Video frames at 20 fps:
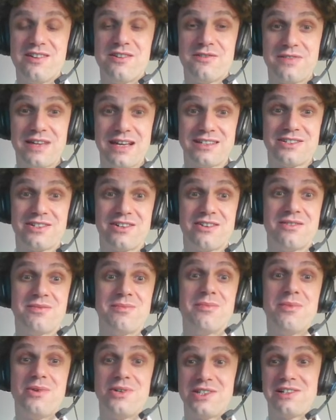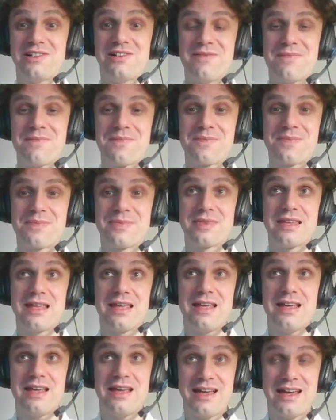factor model.
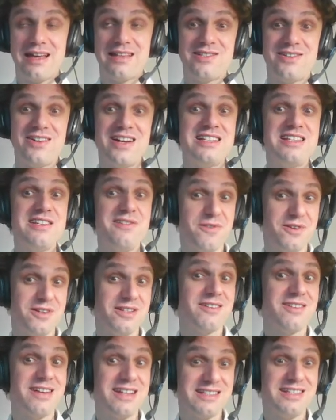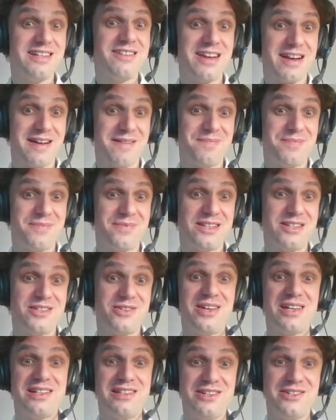And there are different criteria that
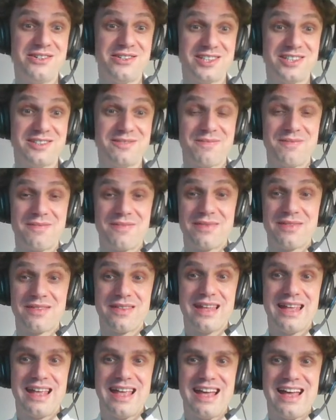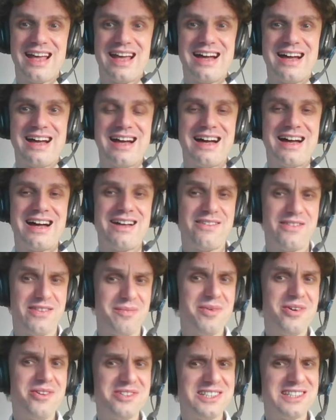you can use. The
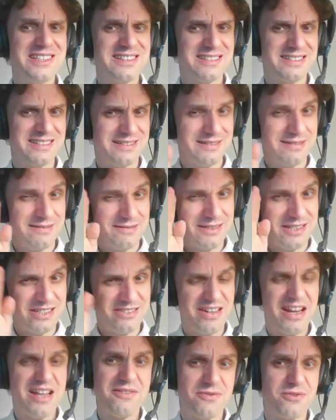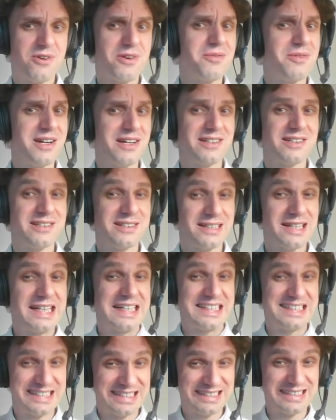most straightforward
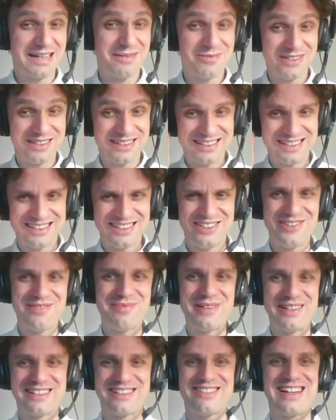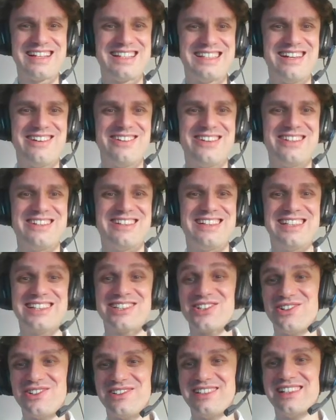and somewhat stupid criterion
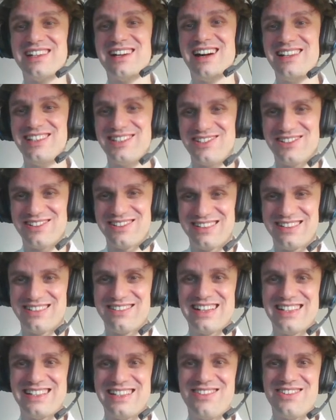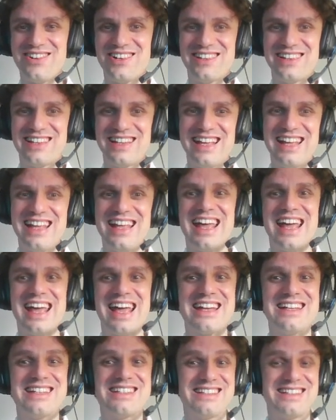is called Kaiser criterion,
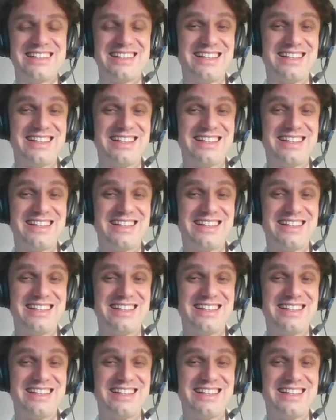and